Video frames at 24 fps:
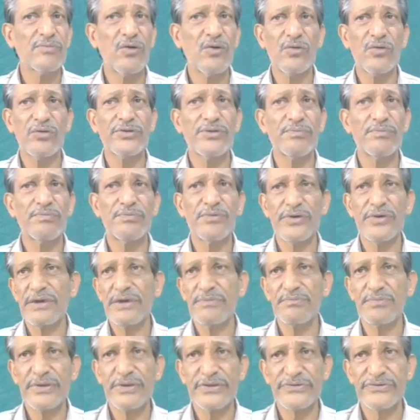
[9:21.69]
All the
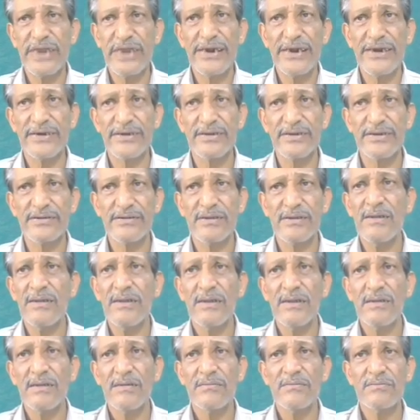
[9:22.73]
great personalities,
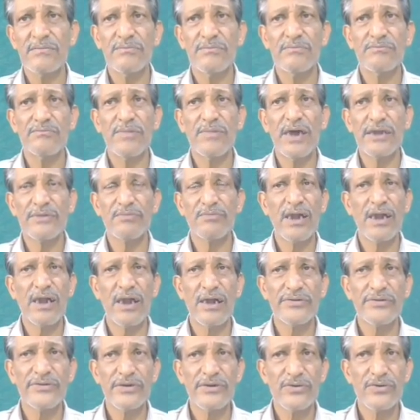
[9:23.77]
Mahatma
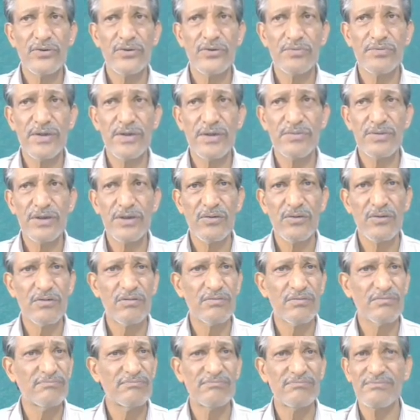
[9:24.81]
Gandhi Road, maybe,
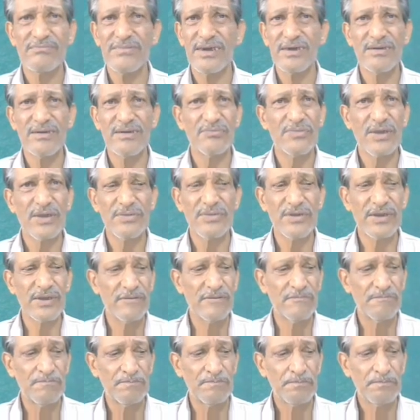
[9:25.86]
or
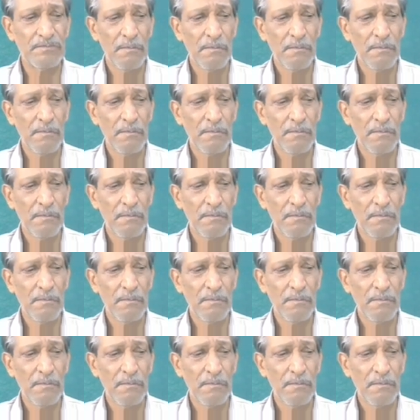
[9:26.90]
maybe